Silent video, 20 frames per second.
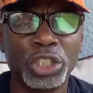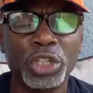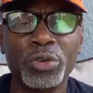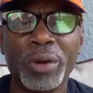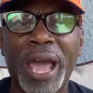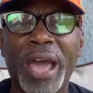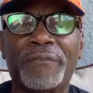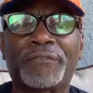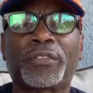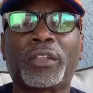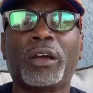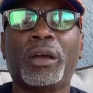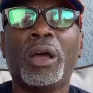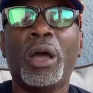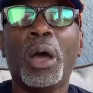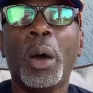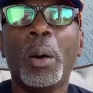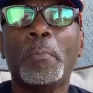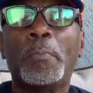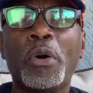You have to
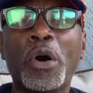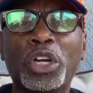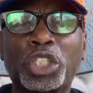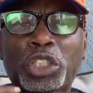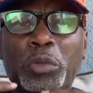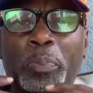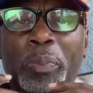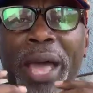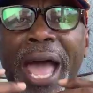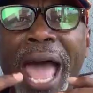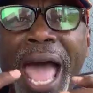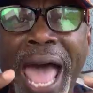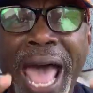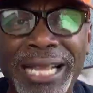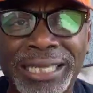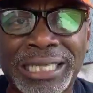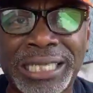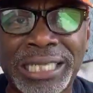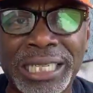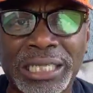push
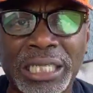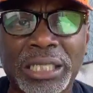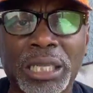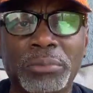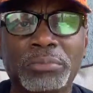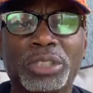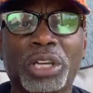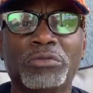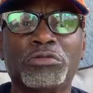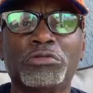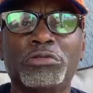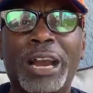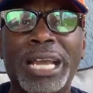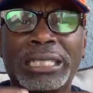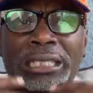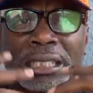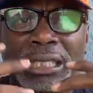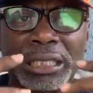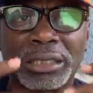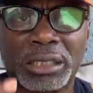past systems of
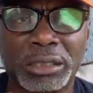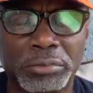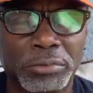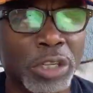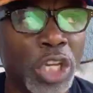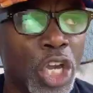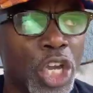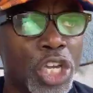racism.